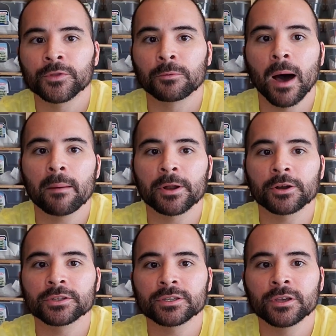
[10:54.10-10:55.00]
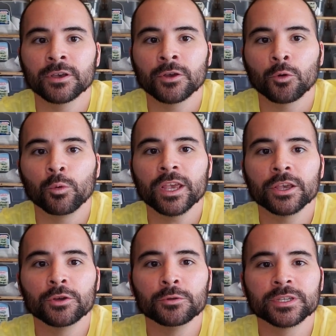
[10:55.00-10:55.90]
thermometers. We
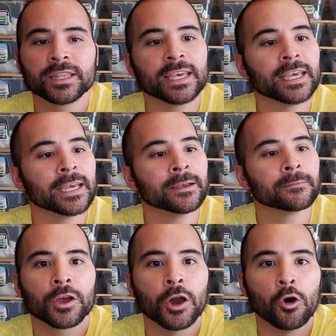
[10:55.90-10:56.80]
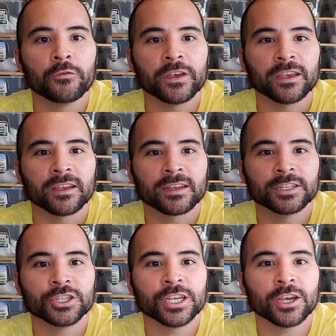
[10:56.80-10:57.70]
use the Govee.
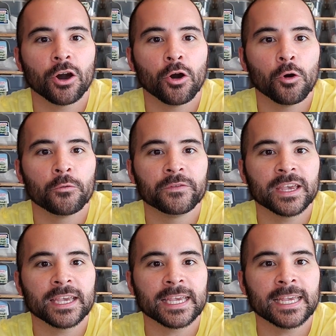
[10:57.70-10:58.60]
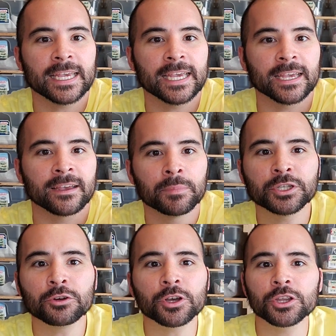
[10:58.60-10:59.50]
Govee.
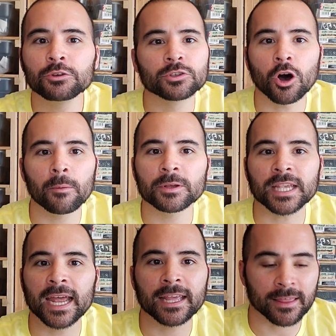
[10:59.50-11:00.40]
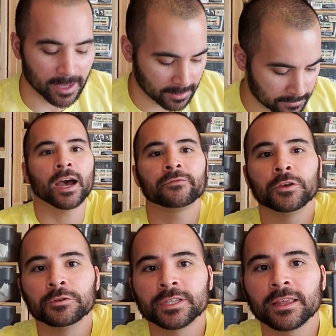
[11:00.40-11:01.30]
But you could use almost anything. I've
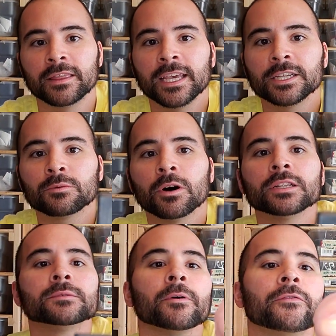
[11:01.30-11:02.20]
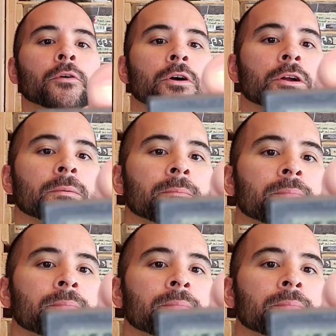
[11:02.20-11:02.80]
used these ones before